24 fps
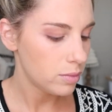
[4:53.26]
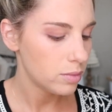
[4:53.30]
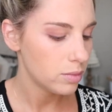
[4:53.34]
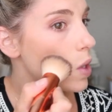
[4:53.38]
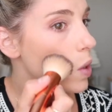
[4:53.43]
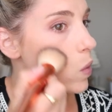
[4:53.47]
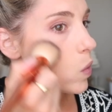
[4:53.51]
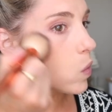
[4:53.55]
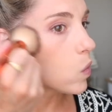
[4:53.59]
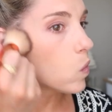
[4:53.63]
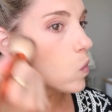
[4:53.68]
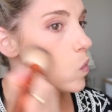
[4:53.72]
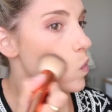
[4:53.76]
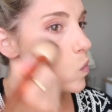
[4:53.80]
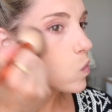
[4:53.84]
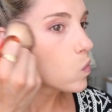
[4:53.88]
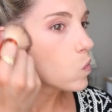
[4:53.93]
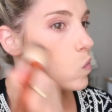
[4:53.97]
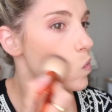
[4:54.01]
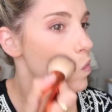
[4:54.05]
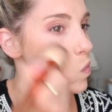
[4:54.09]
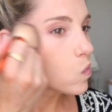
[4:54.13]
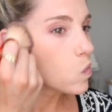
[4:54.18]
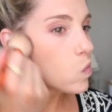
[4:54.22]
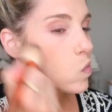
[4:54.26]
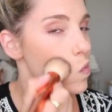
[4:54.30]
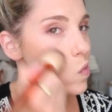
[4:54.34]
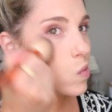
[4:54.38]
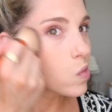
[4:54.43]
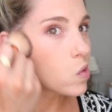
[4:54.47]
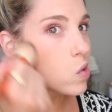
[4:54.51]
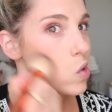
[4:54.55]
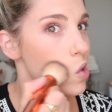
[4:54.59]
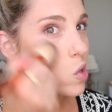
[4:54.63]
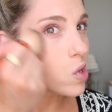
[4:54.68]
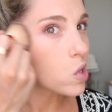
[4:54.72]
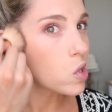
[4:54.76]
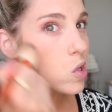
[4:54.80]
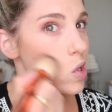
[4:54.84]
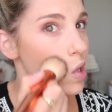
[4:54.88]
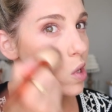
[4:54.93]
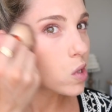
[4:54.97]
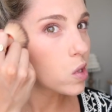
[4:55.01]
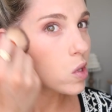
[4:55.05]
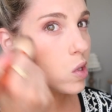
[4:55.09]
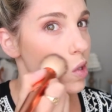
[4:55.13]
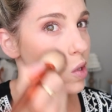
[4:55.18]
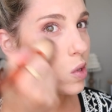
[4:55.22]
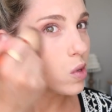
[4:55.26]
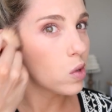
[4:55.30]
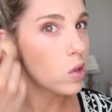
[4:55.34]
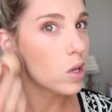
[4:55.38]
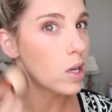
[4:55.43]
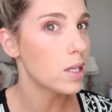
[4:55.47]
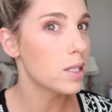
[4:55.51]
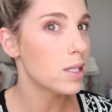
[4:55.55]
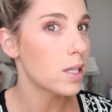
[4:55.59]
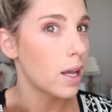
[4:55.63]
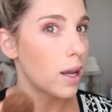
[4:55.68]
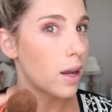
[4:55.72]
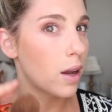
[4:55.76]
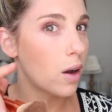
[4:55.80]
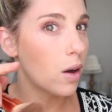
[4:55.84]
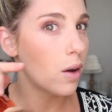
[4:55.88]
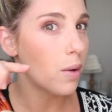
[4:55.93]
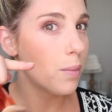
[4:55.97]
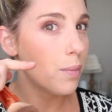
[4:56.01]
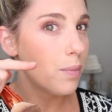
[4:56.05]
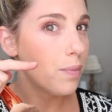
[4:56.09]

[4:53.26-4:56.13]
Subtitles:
So I just like to do this like